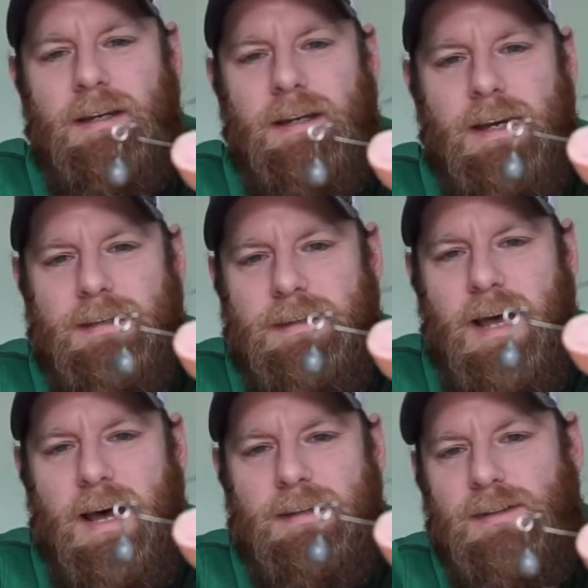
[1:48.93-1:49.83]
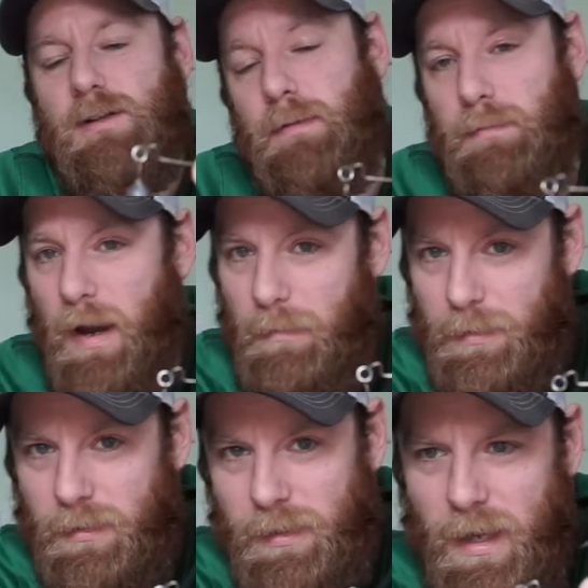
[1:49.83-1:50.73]
it's not super
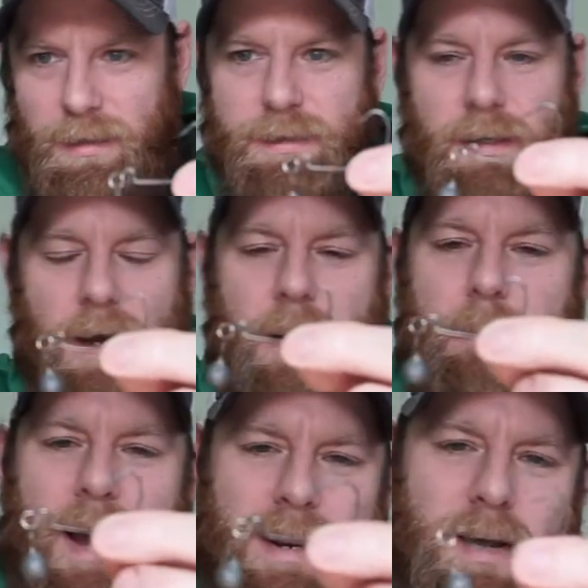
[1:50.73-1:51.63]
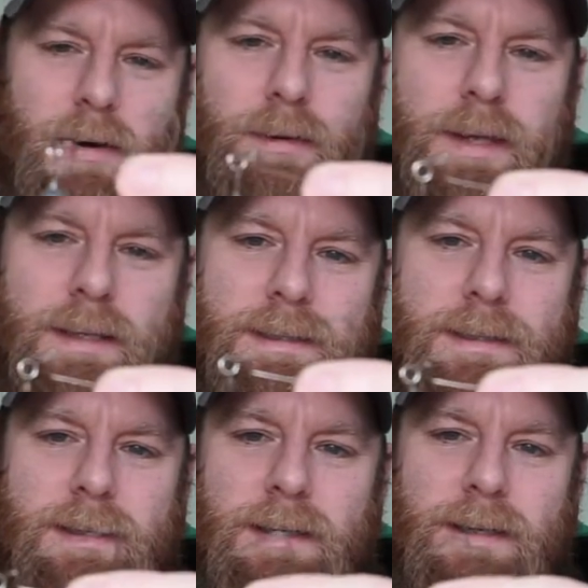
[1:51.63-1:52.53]
popular yet. I know
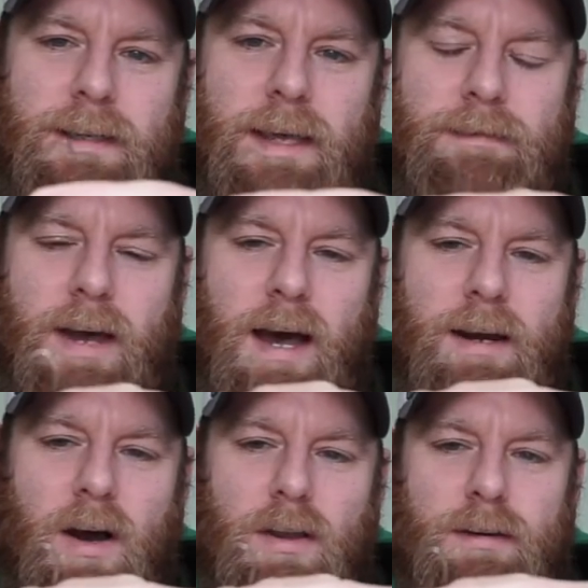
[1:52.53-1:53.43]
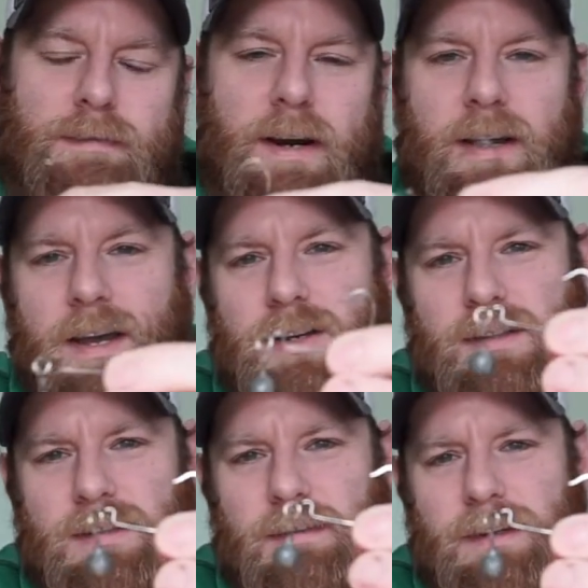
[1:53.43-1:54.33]
that they've got other
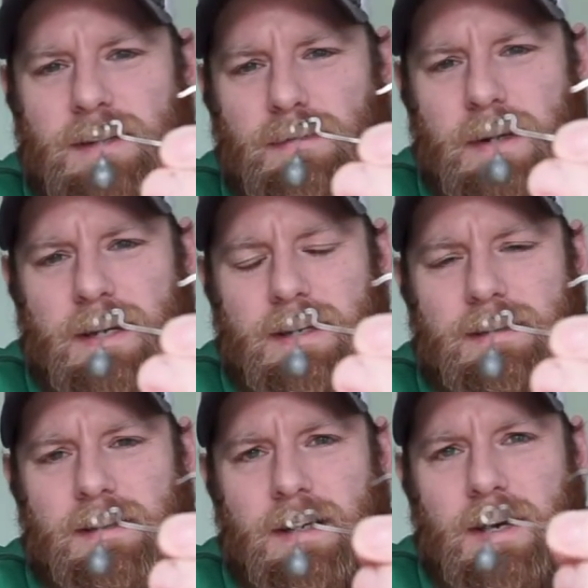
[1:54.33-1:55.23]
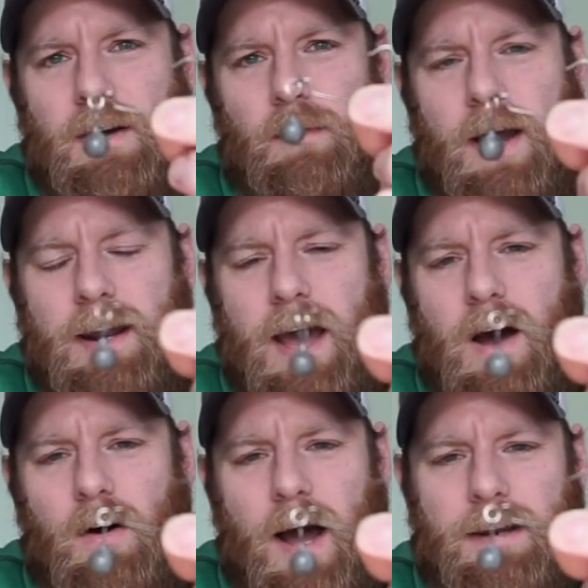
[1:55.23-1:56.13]
variations of these rigs. Right
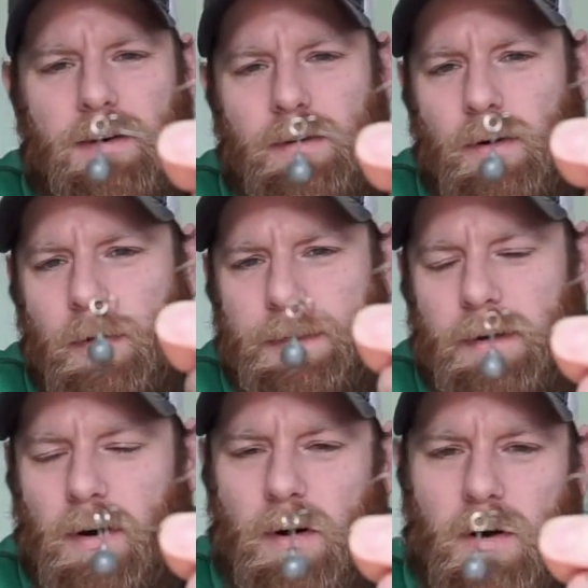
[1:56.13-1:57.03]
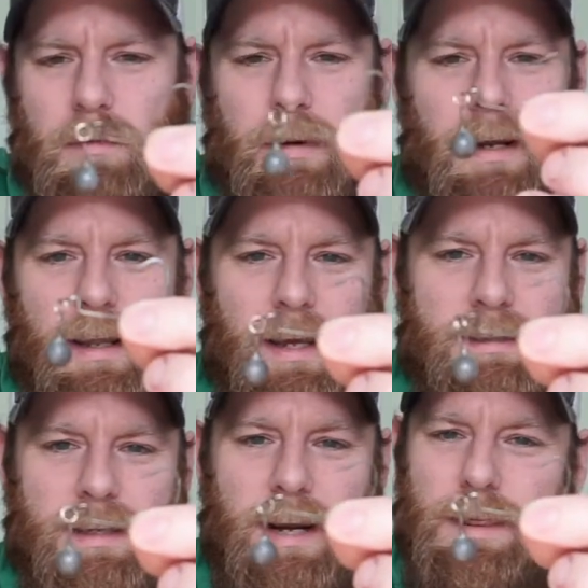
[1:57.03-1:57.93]
now, I don't know what they're called, but like I
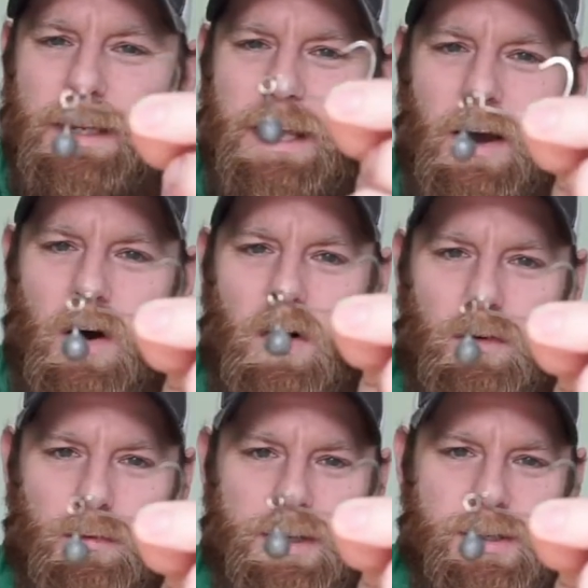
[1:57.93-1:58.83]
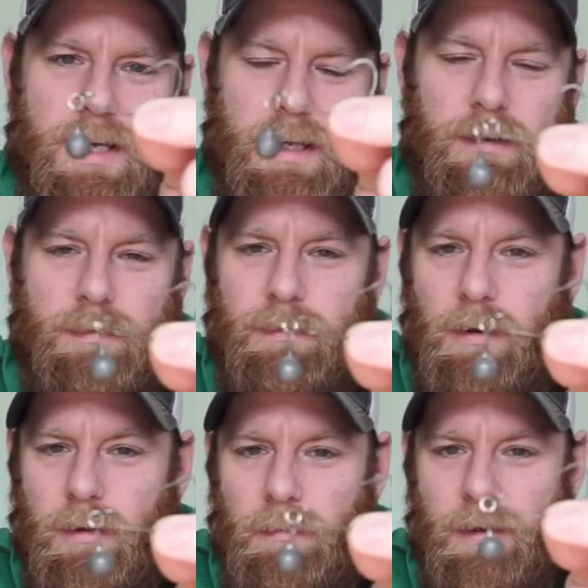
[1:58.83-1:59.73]
said, I think they all originated
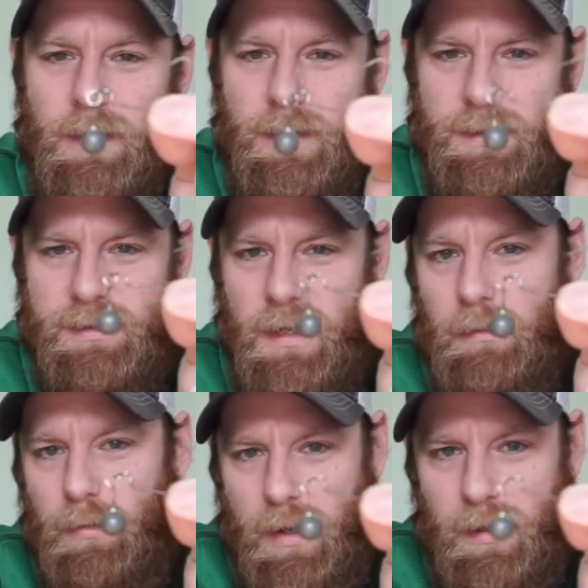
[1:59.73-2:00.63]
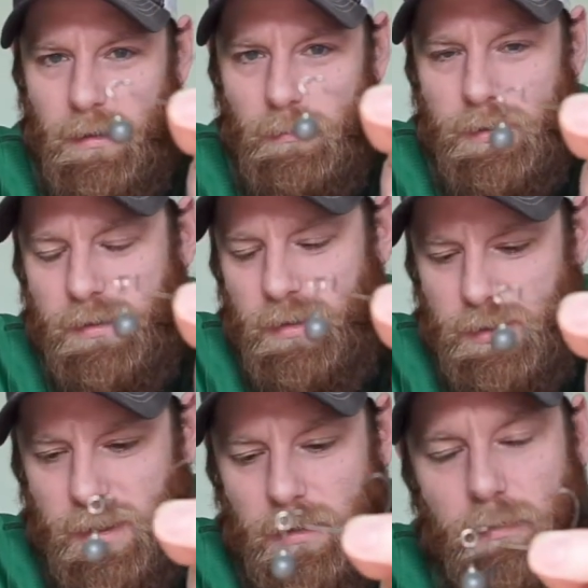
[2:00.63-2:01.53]
from this setup right here, which is the
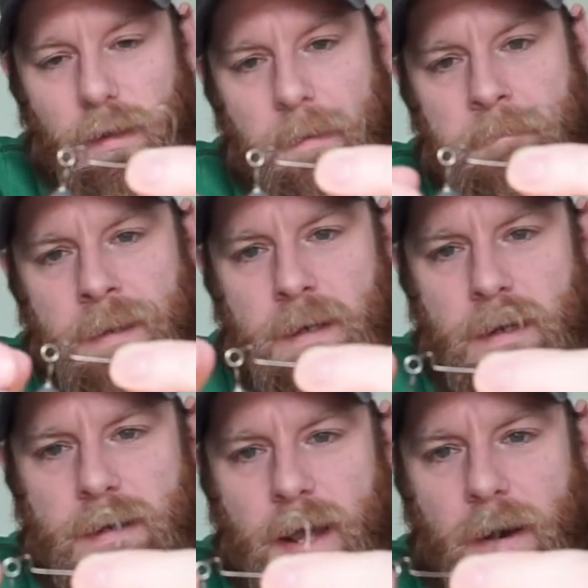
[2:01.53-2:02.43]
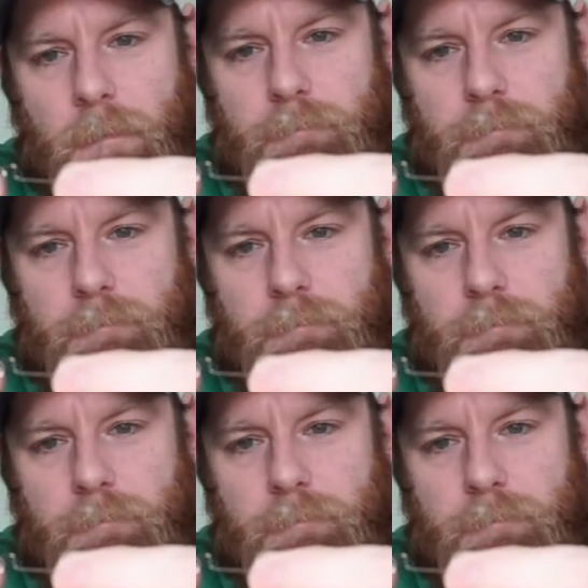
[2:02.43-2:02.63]
jika rig. Now,